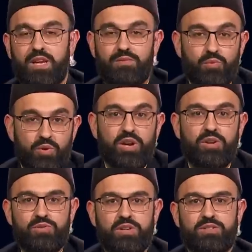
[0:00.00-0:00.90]
Even we are
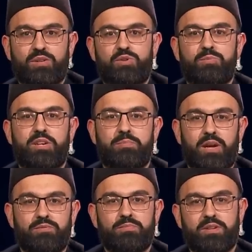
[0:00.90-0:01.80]
using a social media
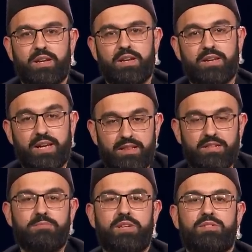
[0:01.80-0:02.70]
platform today to get
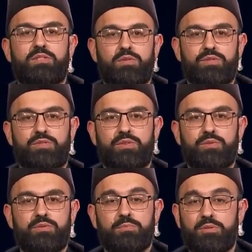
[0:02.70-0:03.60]
this message across to
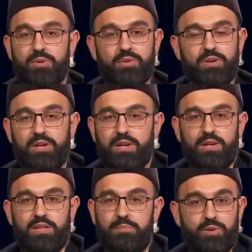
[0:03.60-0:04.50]
you, to promote
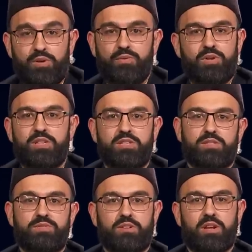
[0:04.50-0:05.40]
the beautiful
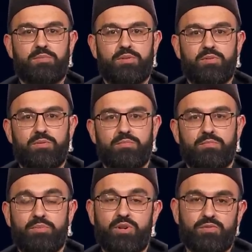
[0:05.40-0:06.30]
teachings of Islam to you.
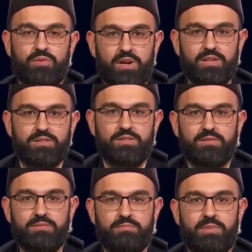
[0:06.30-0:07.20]
Because for us,
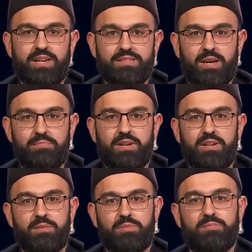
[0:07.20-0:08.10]
by
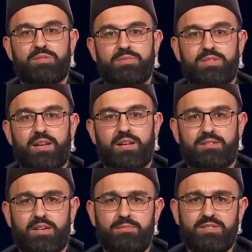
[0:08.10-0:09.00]
accepting the Promised Messiah,
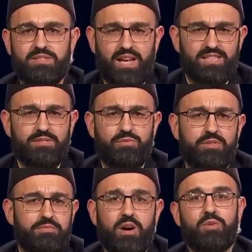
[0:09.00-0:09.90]
Islam, it is as if
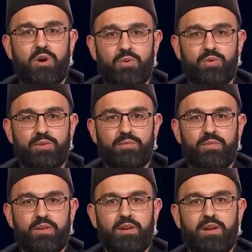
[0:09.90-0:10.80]
we found gold.
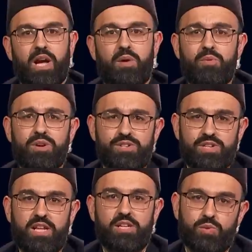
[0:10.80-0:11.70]
And we want to
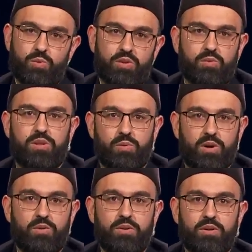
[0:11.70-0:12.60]
share this wealth with the
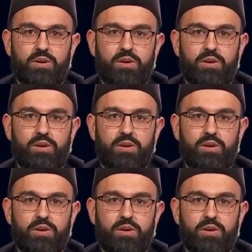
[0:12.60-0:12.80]
world.